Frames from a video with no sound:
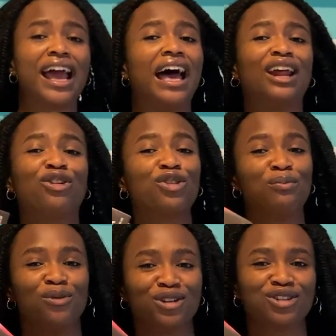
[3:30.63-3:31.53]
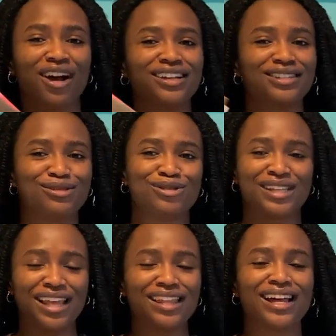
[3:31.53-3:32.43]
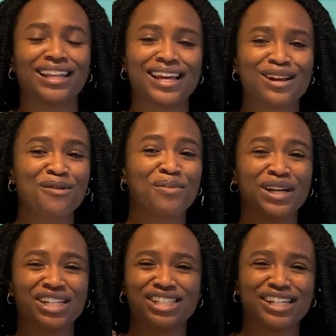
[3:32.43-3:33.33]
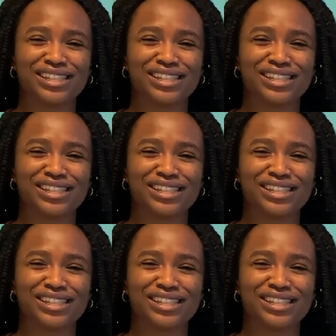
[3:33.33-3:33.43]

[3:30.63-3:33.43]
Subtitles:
And I know the book tries to say that later, but it